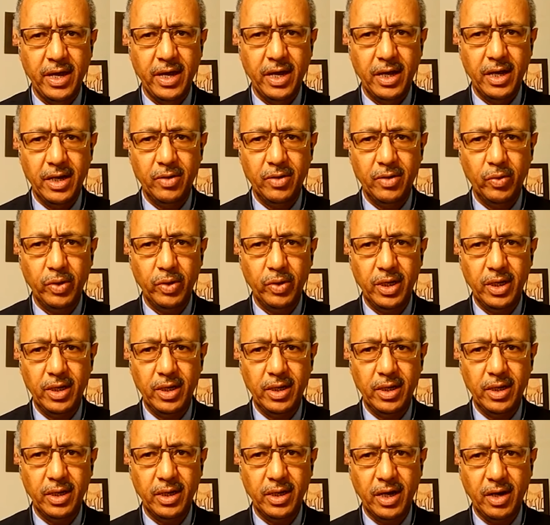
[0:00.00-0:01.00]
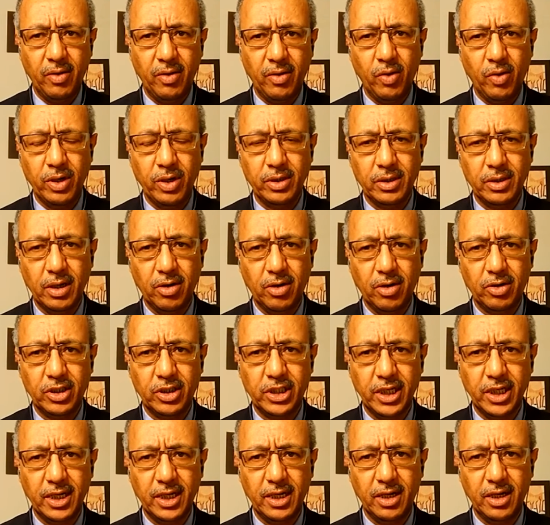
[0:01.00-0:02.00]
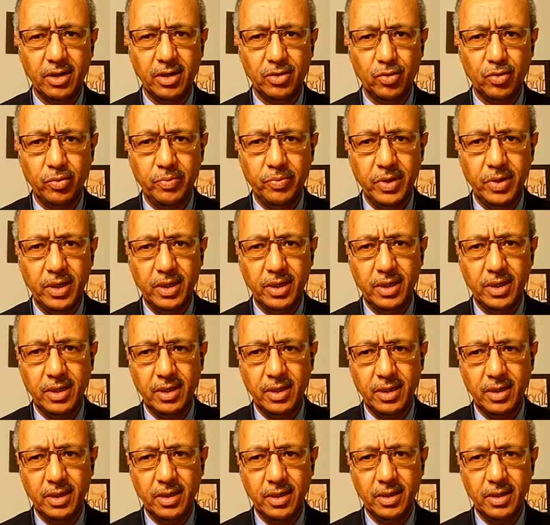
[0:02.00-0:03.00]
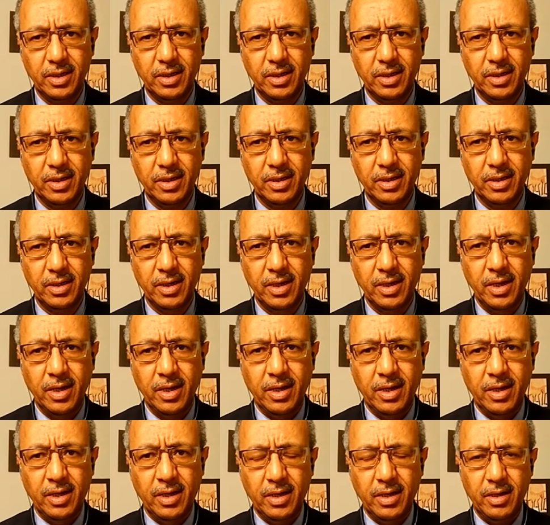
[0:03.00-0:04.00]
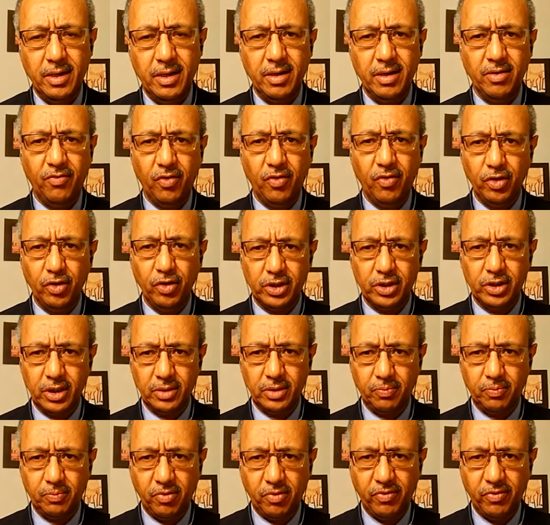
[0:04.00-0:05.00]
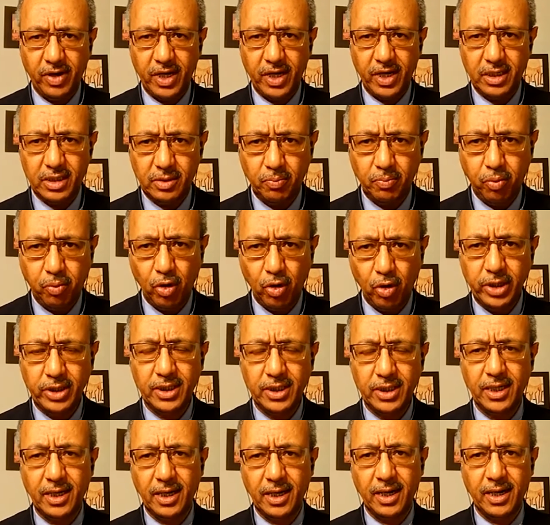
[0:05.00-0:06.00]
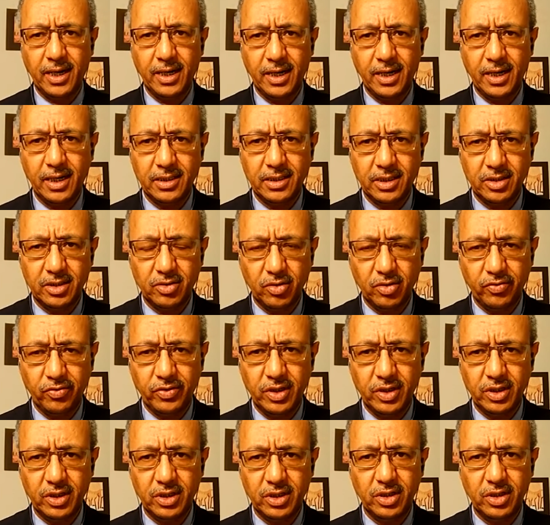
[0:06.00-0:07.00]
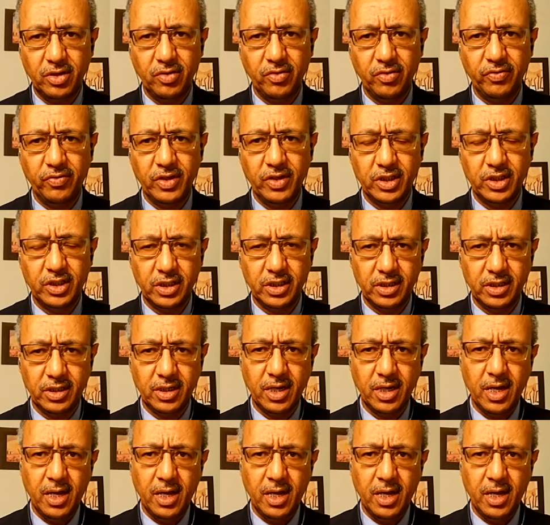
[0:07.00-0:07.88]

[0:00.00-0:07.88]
And we want our channel to be a voice that provides political analysis of this new vision,